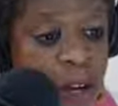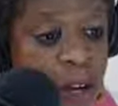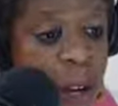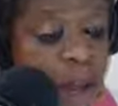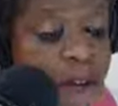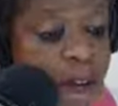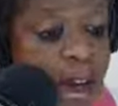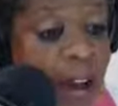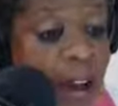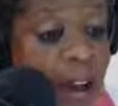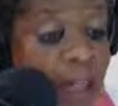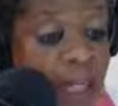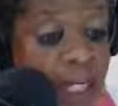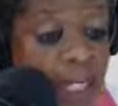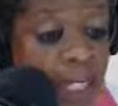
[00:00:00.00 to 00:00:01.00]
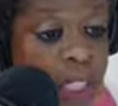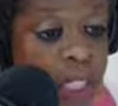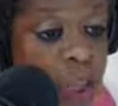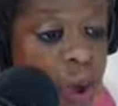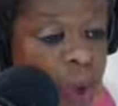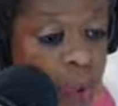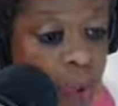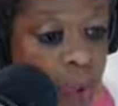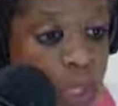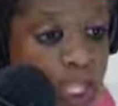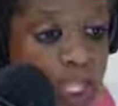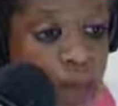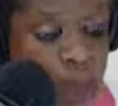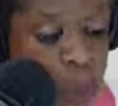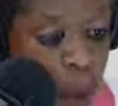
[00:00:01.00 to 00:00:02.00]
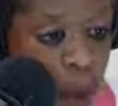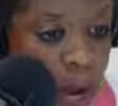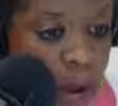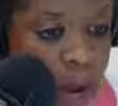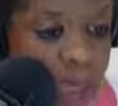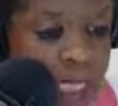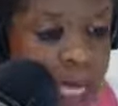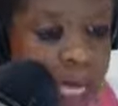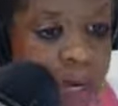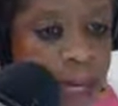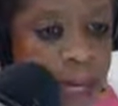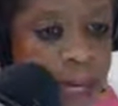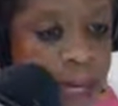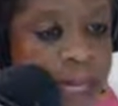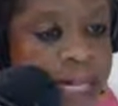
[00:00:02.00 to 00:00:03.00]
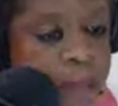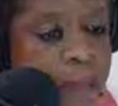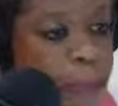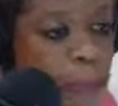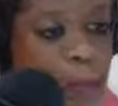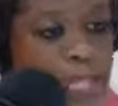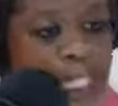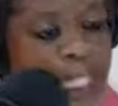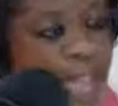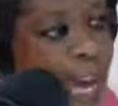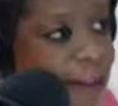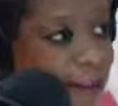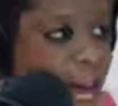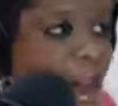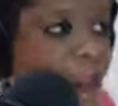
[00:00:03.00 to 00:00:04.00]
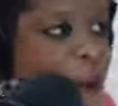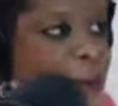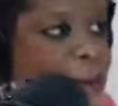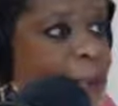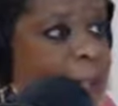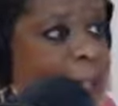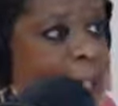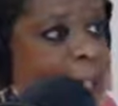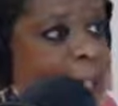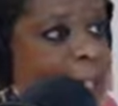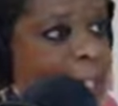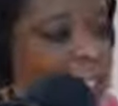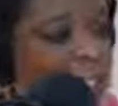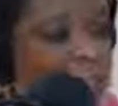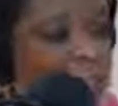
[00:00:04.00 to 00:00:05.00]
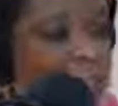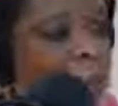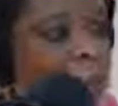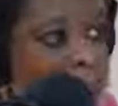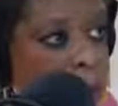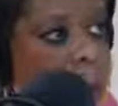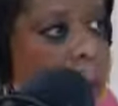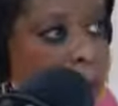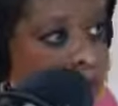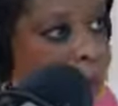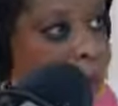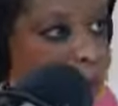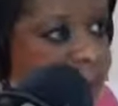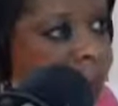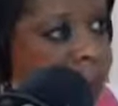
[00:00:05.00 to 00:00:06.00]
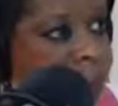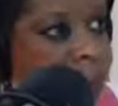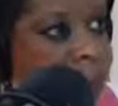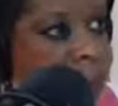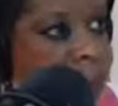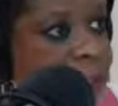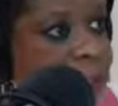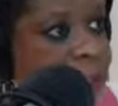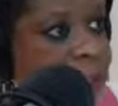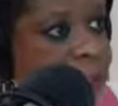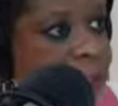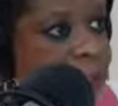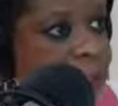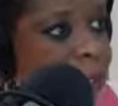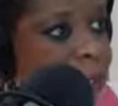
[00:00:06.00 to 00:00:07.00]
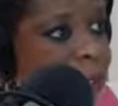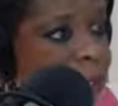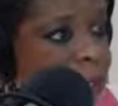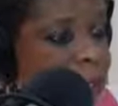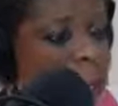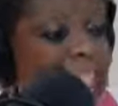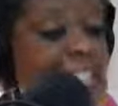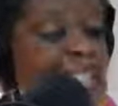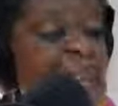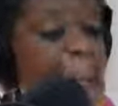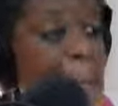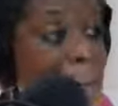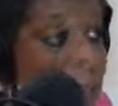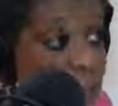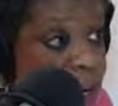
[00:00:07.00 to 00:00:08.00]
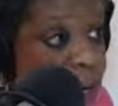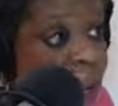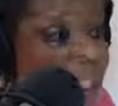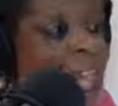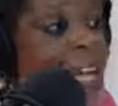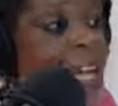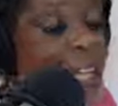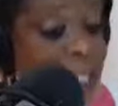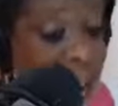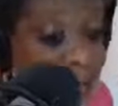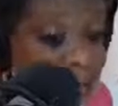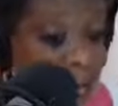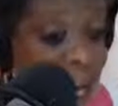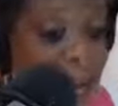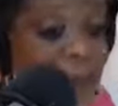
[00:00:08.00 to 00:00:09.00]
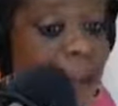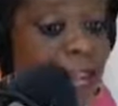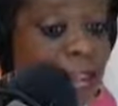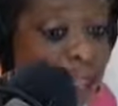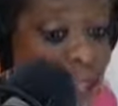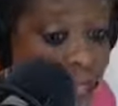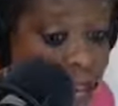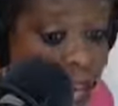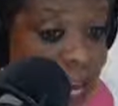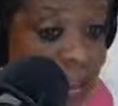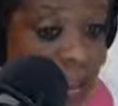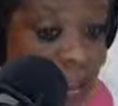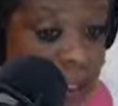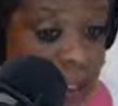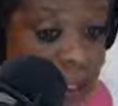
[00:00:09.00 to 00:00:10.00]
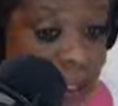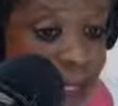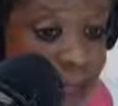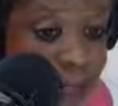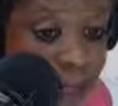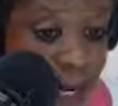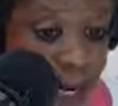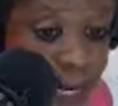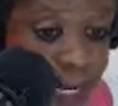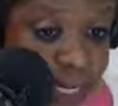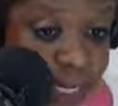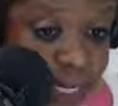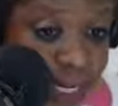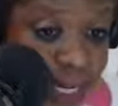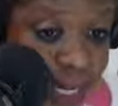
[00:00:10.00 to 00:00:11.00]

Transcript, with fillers: without you know, causing more upset, breaking, burning down the house. Because I used to burn down the house, right? I used to burn down the house, right?